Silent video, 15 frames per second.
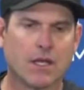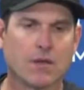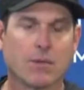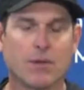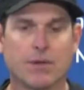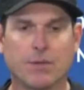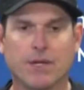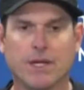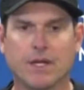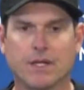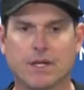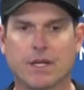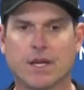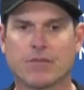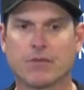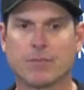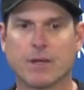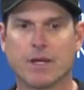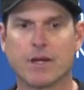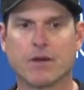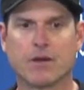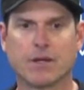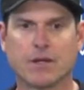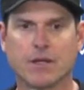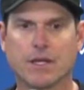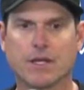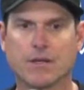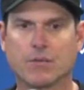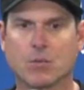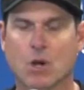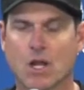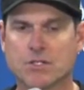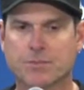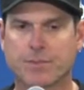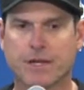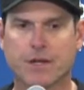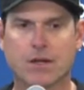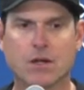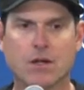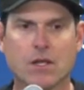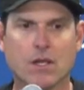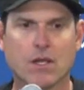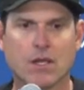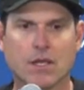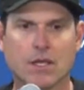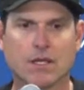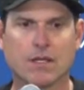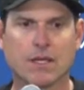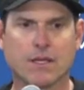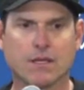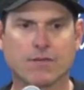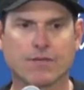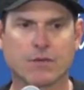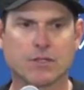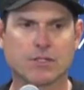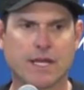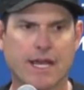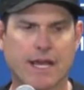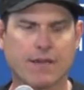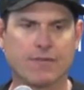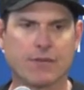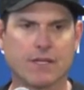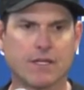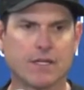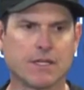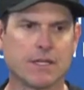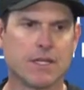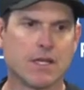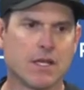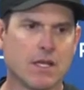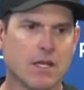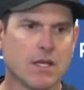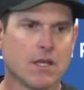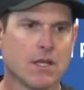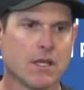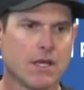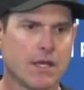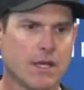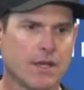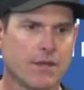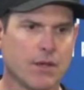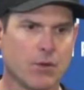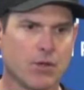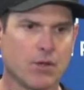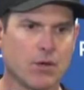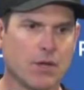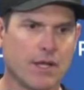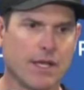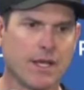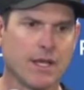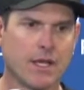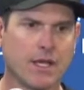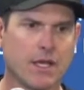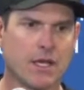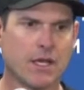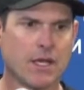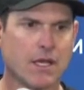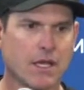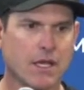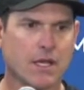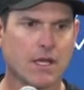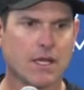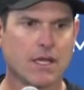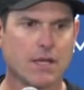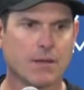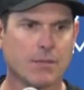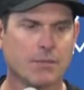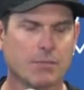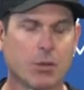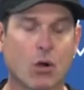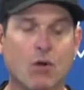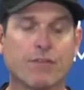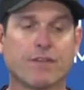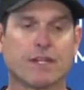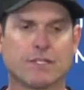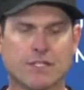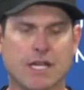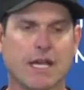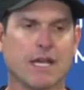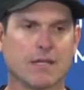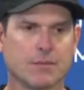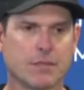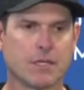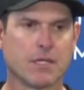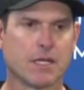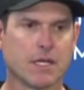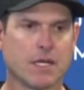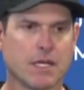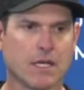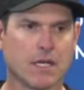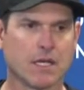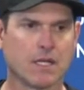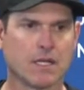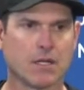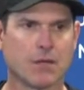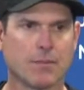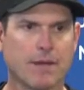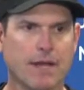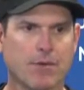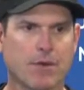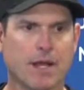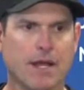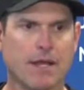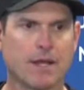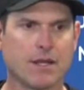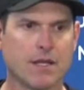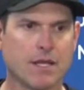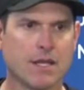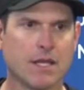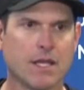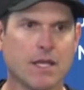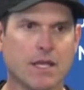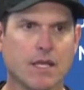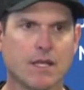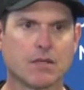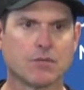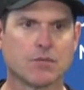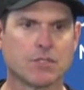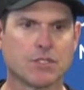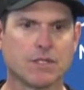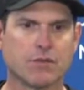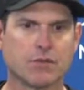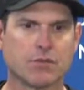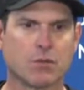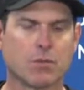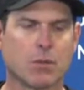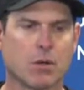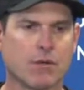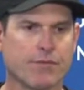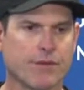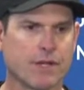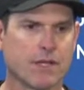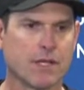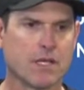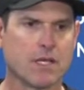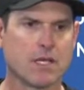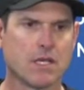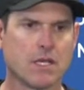Uh, we, we needed to cover better and, and rush better in, in the first half, and uh, they were doing a perfect job. Uh, you know, Matt Ryan and his receivers were perfect.